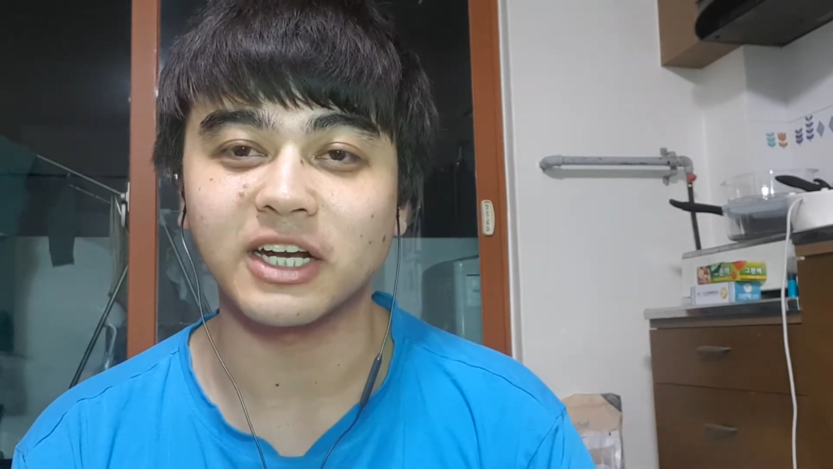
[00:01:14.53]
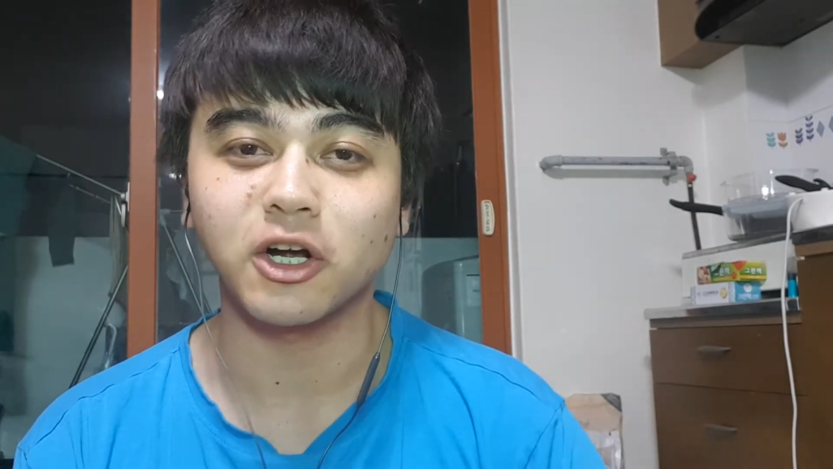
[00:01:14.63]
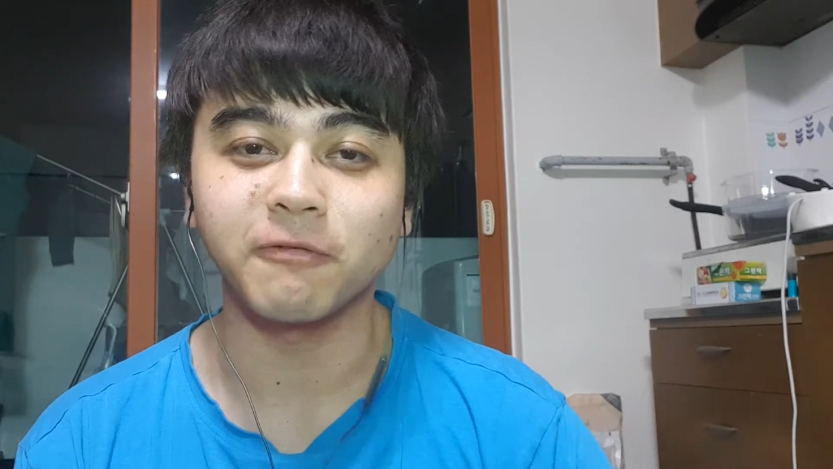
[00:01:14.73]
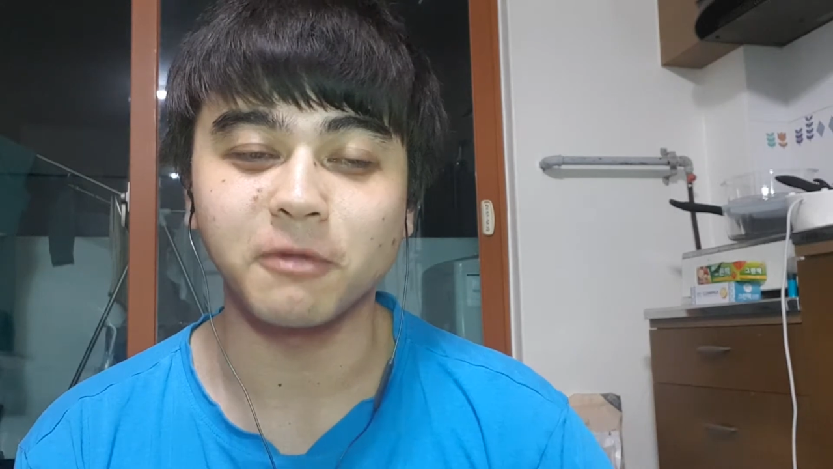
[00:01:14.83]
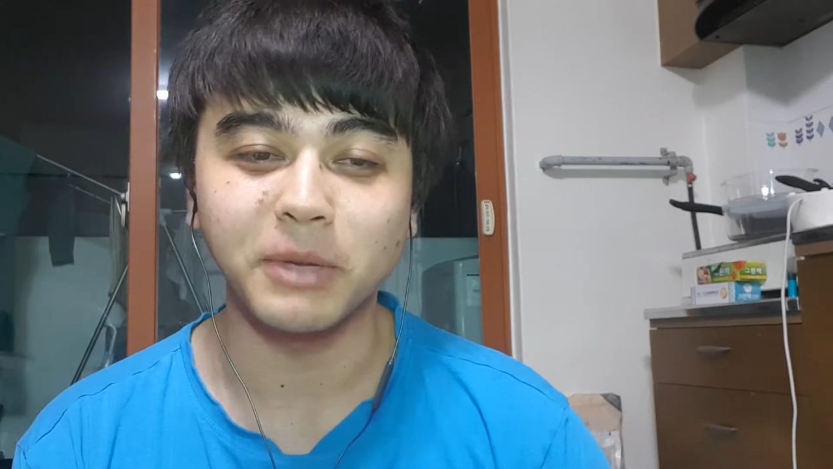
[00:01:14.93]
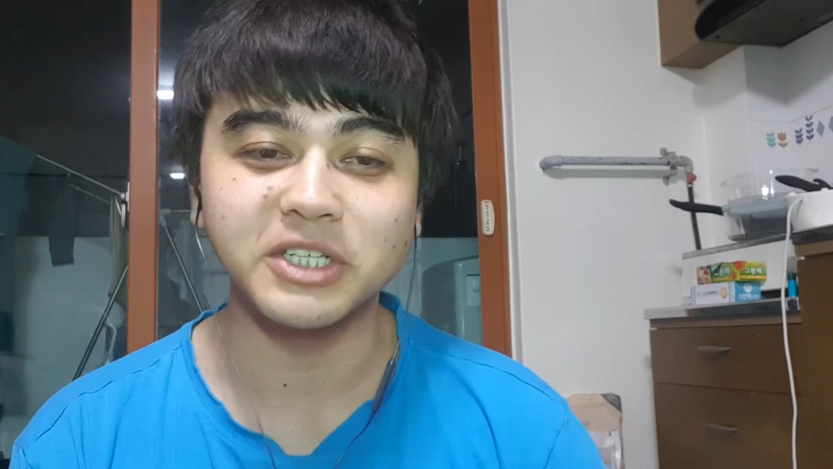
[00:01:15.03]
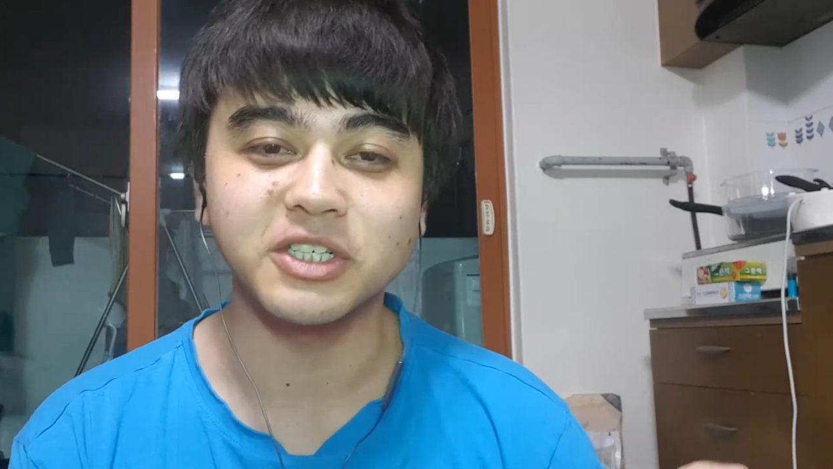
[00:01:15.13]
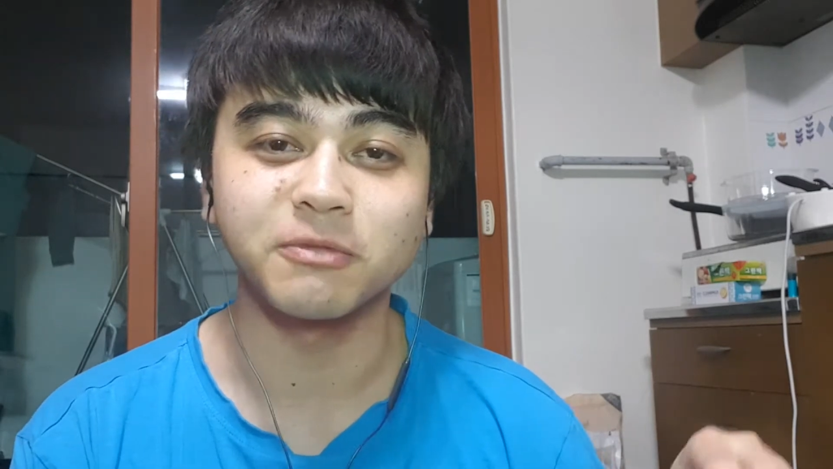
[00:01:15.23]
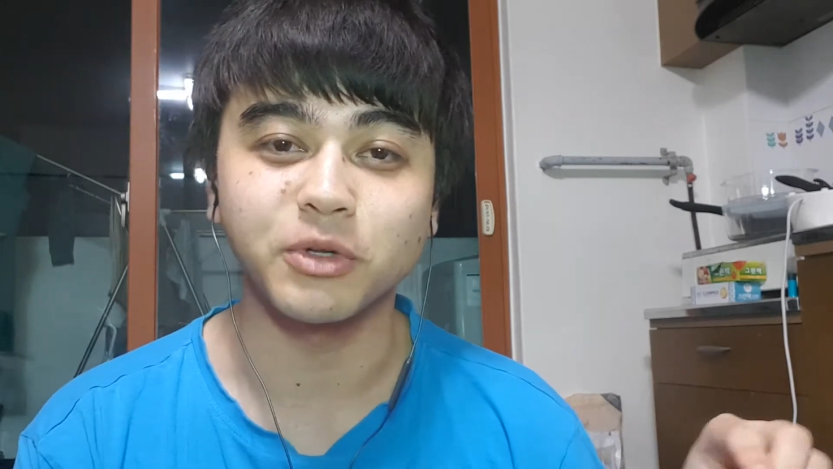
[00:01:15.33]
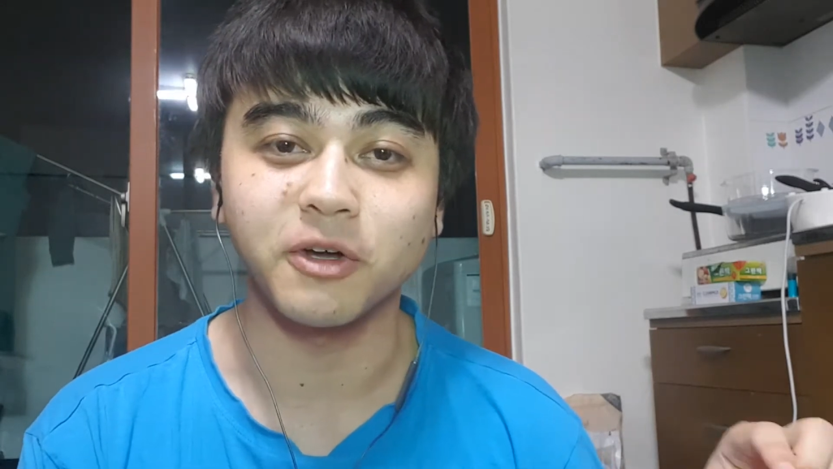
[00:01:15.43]

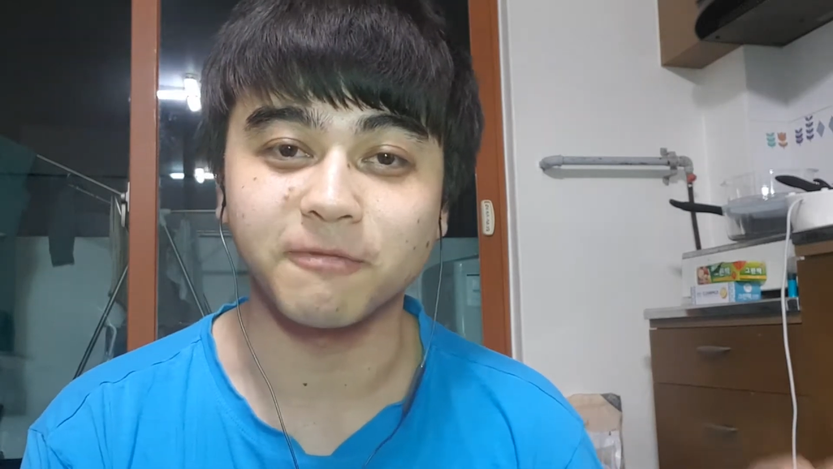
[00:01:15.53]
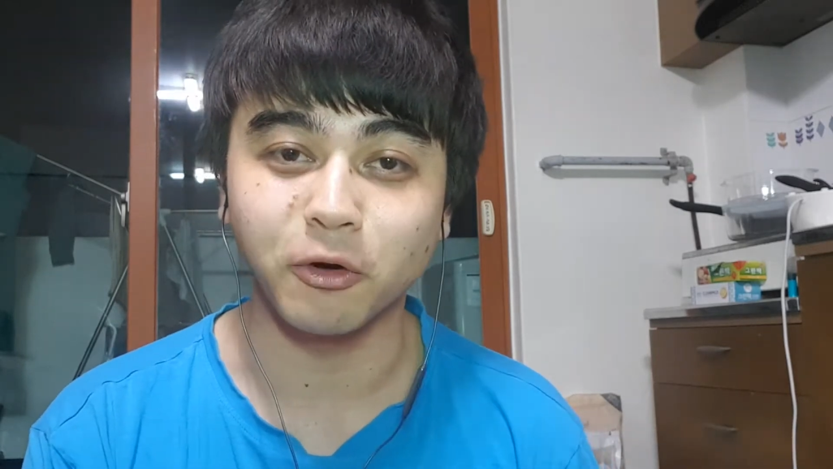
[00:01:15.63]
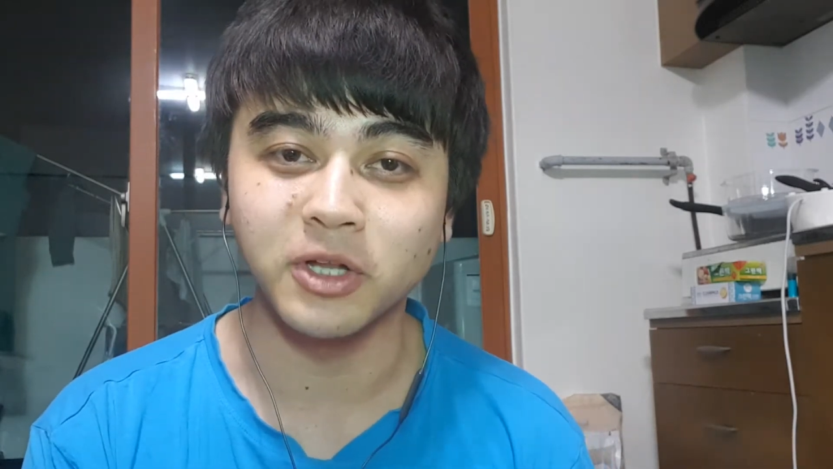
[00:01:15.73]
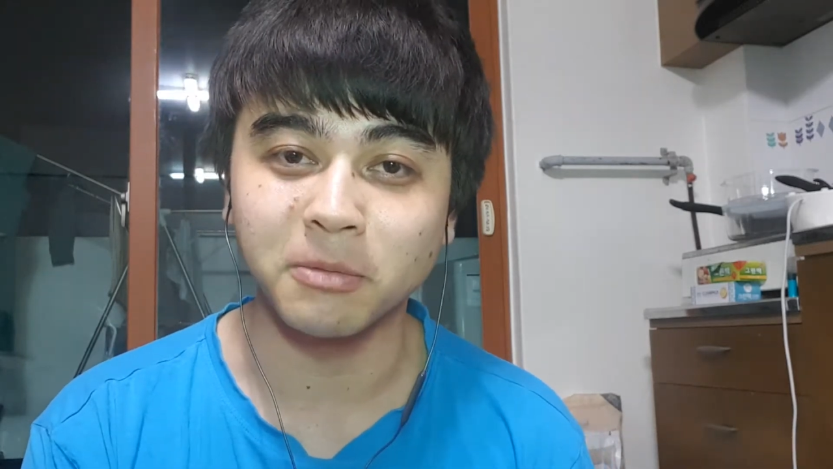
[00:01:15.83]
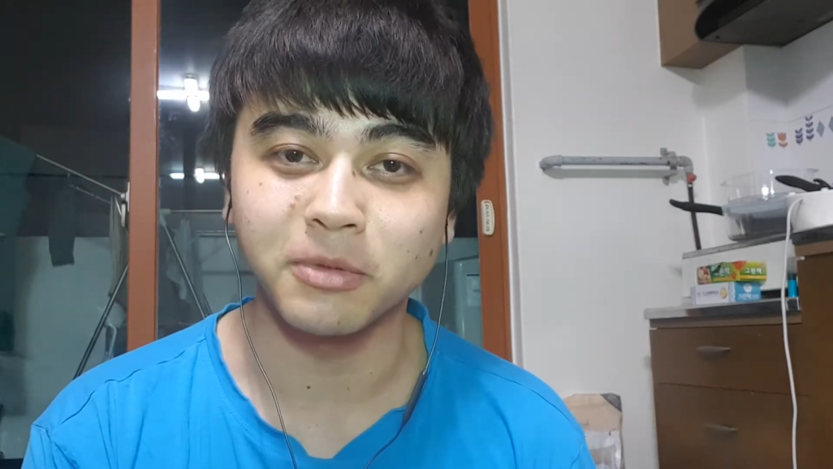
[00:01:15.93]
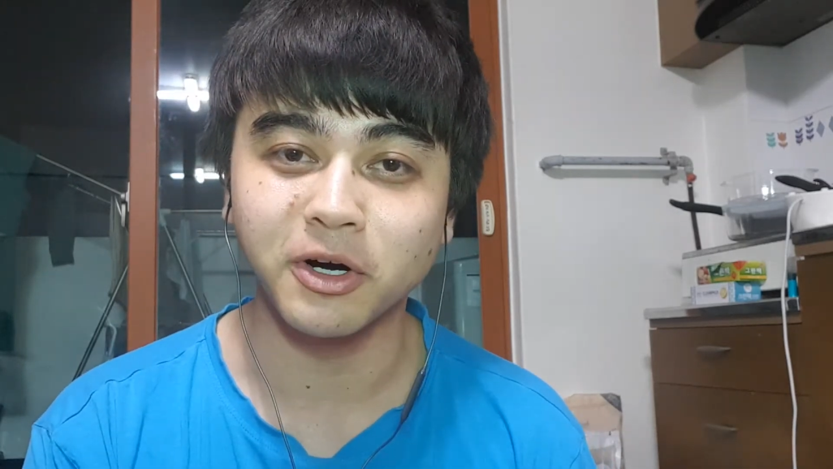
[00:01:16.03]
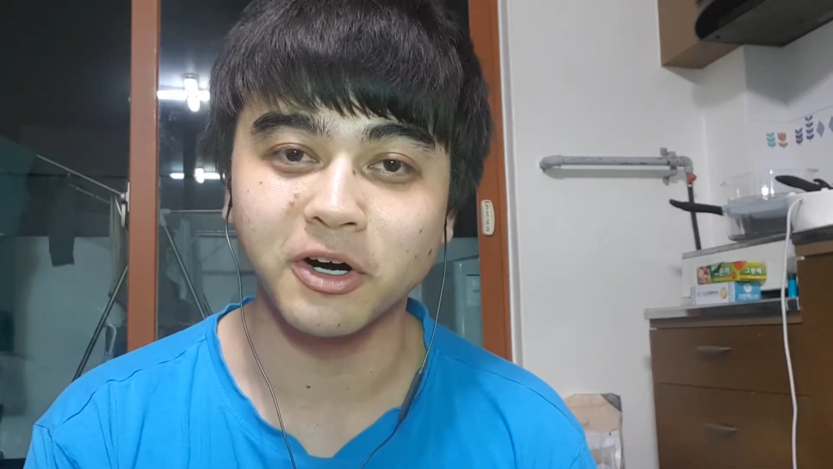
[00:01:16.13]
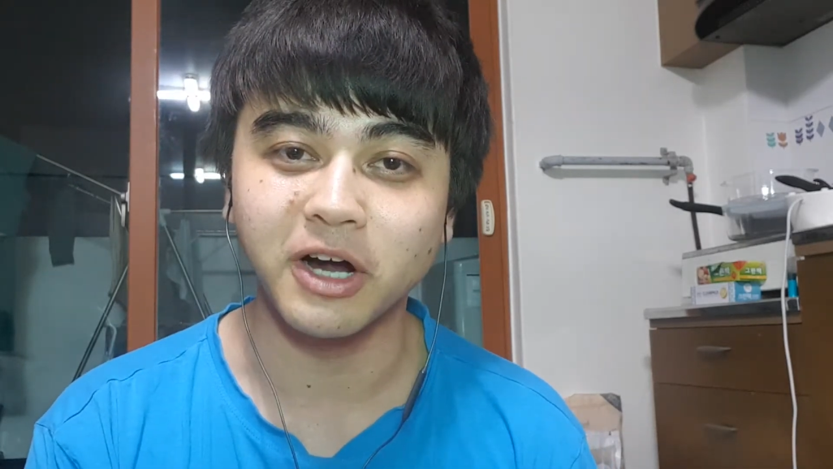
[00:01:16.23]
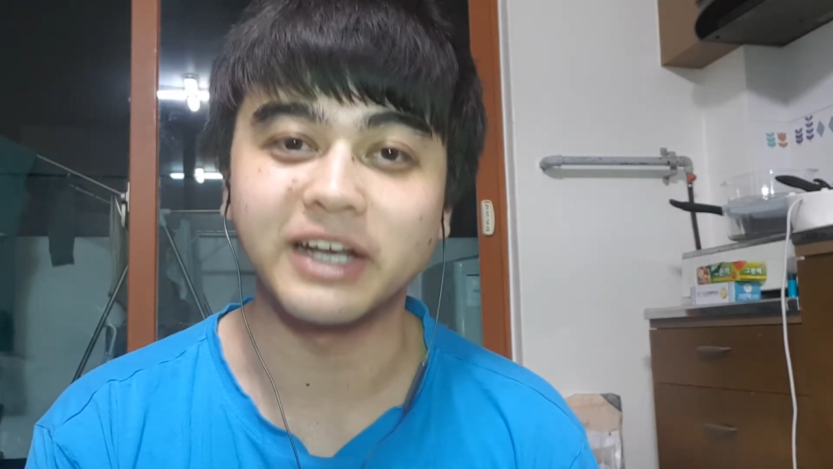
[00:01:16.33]
confirmation with your phone number,